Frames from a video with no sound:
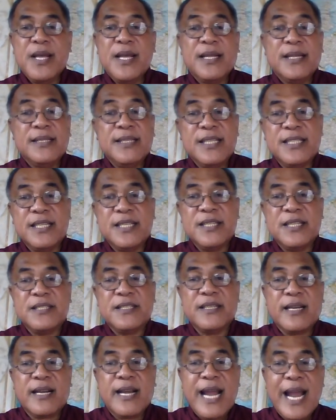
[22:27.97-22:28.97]
Jesus is
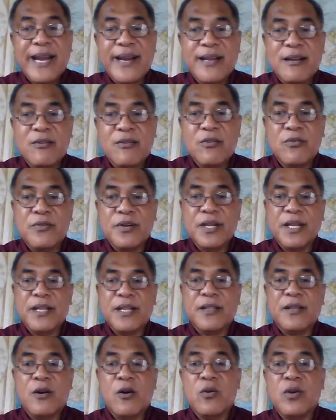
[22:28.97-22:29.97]
a kind of glory in
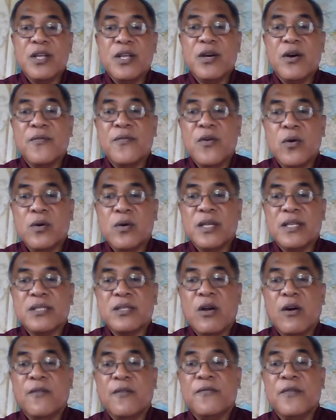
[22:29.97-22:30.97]
the Holy of Holies
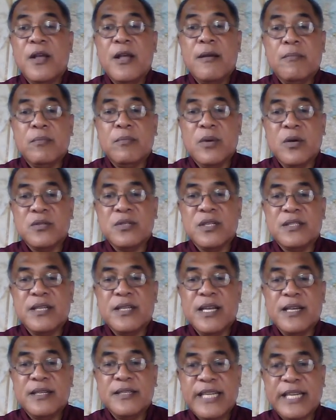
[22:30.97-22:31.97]
of Moses'
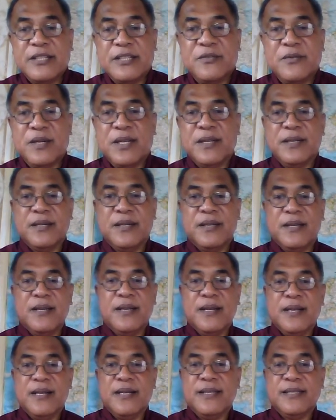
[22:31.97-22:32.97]
sanctuary.
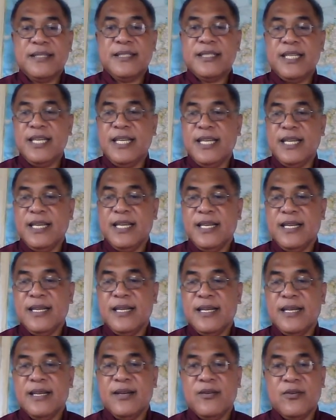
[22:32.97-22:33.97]
C,
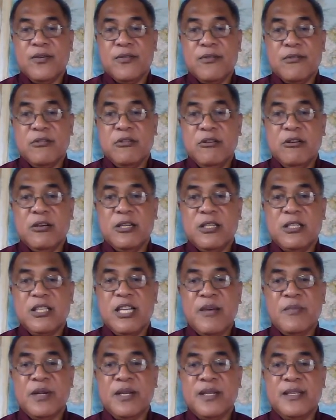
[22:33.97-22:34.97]
or third
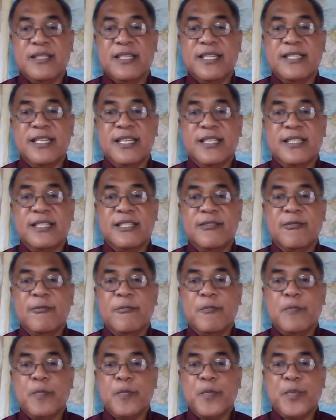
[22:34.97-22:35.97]
sermon, Jesus
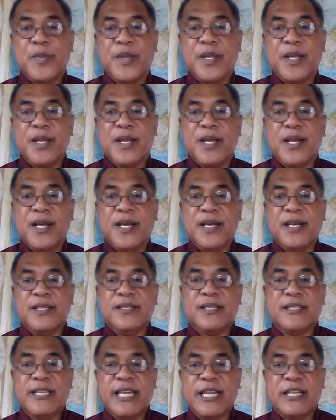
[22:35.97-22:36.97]
is a
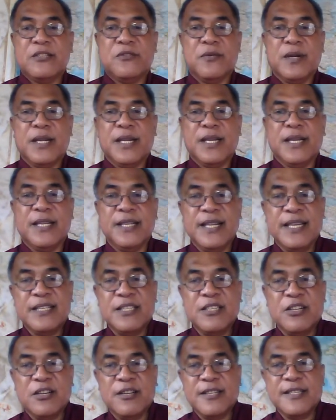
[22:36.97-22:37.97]
sanctuary in
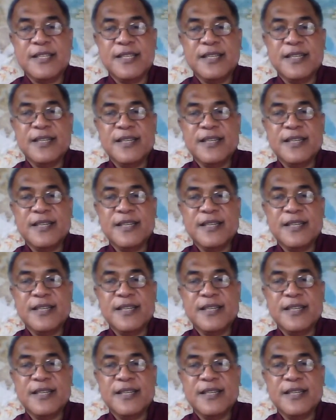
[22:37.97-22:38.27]
eternity.